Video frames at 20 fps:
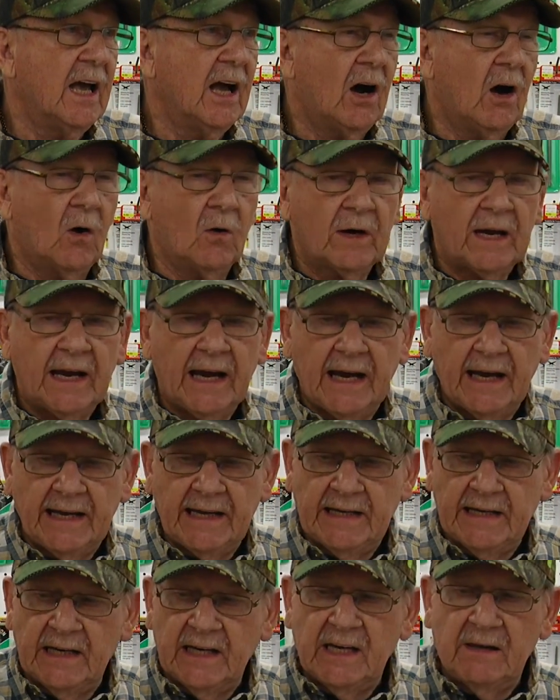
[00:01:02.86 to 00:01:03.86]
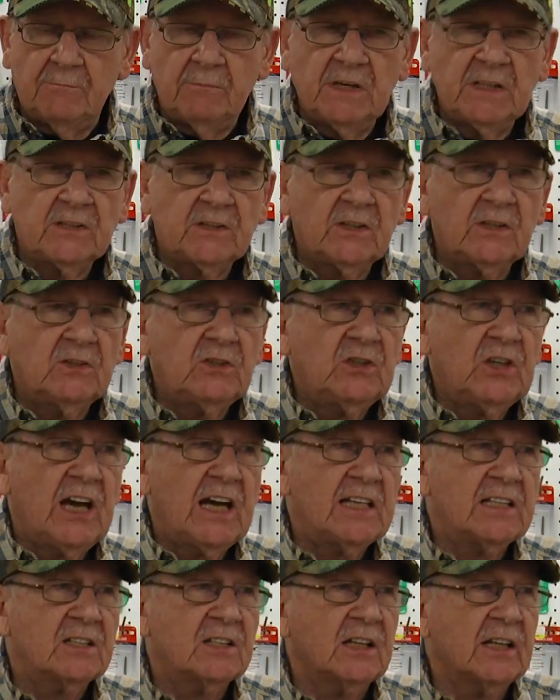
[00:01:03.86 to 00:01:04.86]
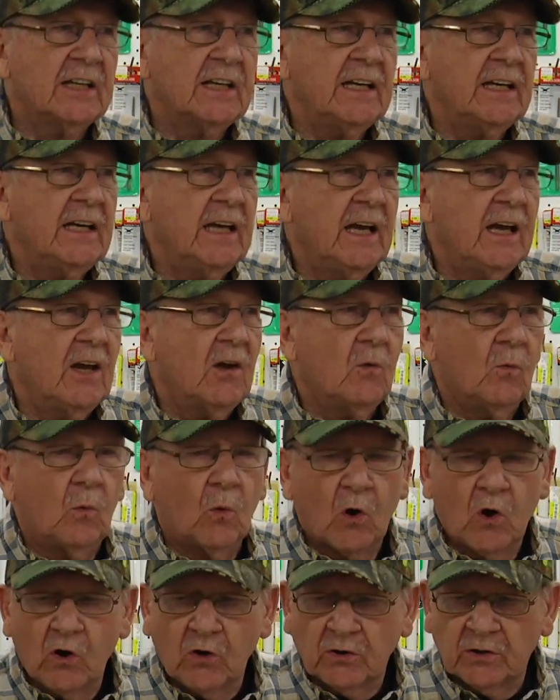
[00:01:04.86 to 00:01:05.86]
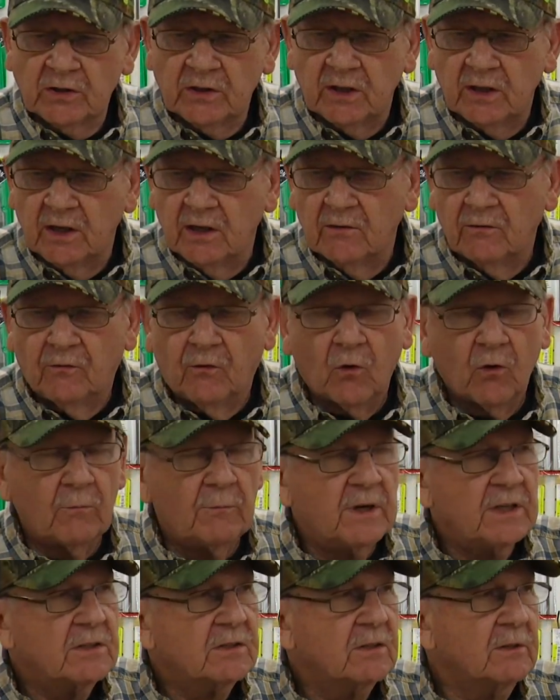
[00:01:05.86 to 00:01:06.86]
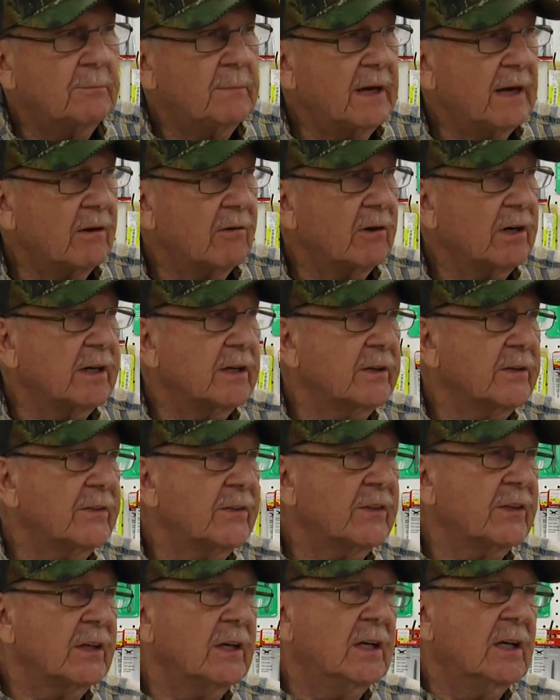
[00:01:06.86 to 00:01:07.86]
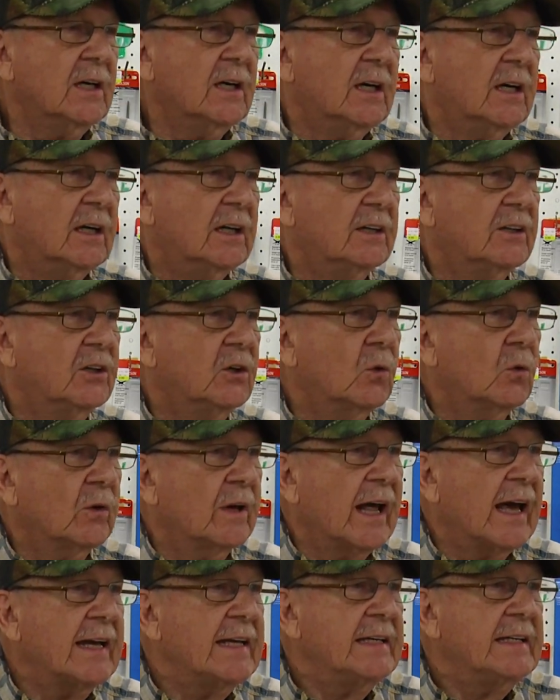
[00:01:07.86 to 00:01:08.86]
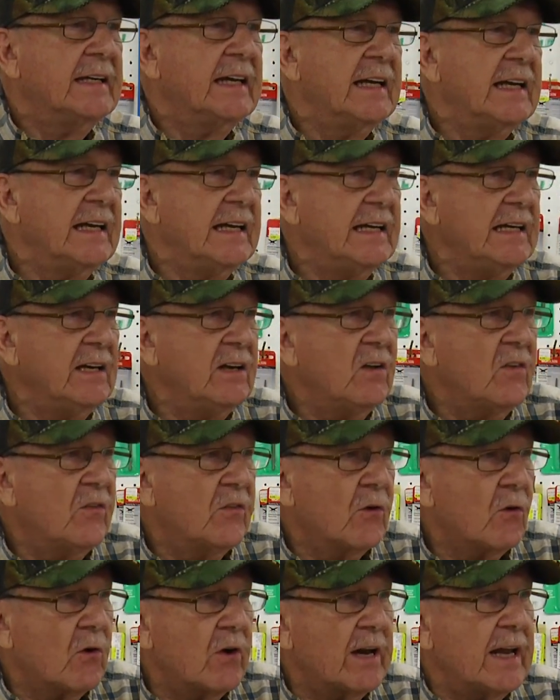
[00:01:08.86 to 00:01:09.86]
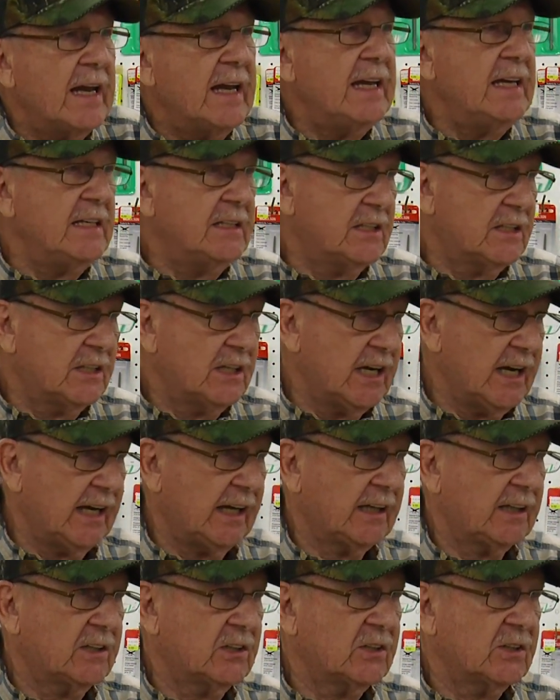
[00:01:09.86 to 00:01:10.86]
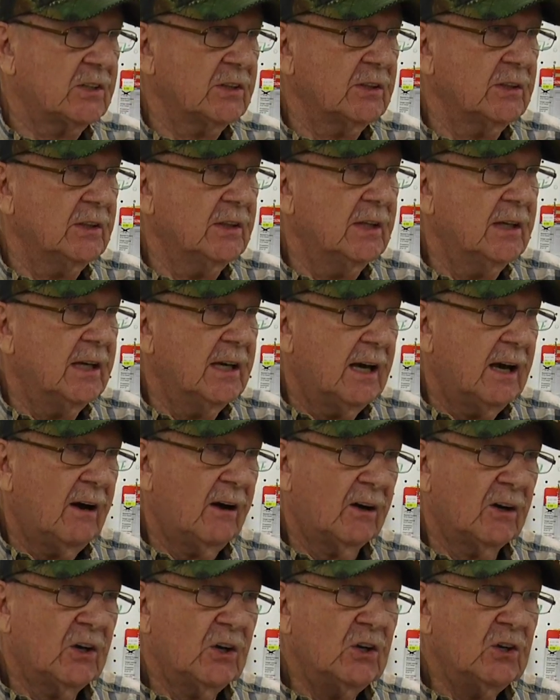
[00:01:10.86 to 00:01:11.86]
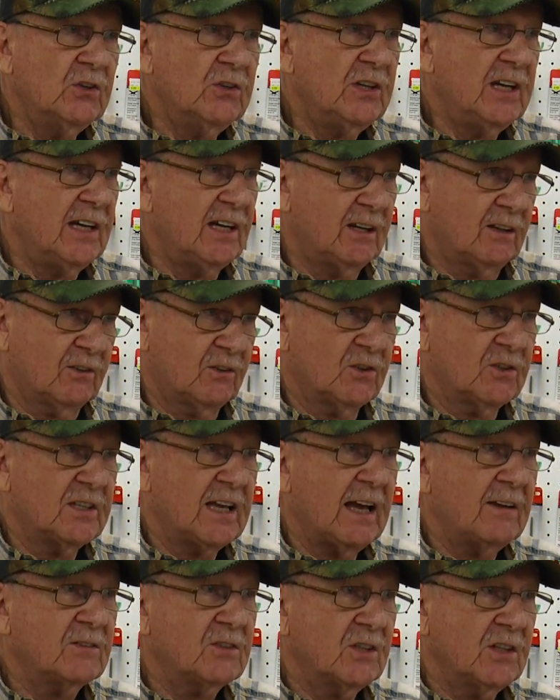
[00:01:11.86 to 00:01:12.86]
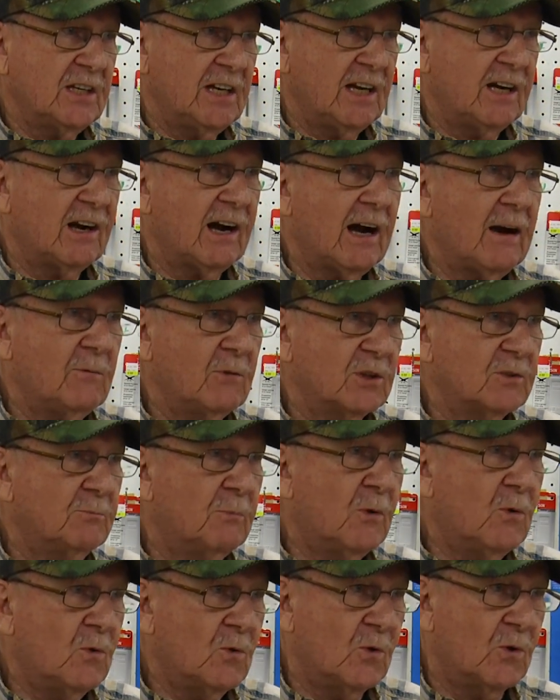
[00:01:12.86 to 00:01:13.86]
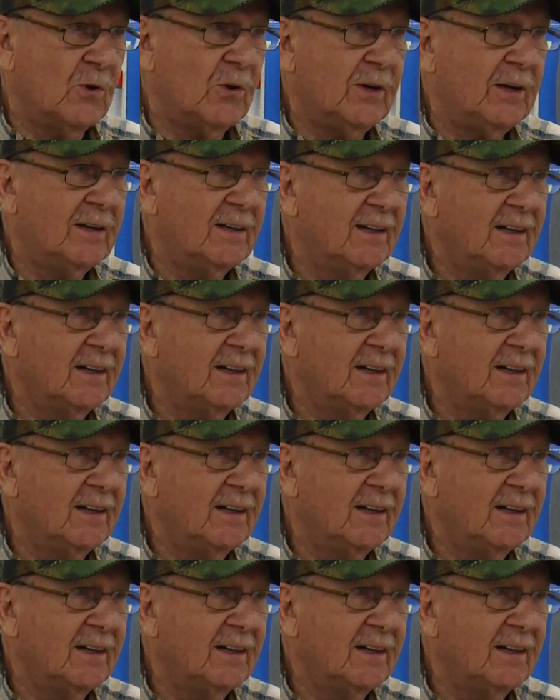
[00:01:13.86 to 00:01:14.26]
Okay, Mr. Chesley worked for Mr. Meredith until 1936. A good year, because that's the year I was born.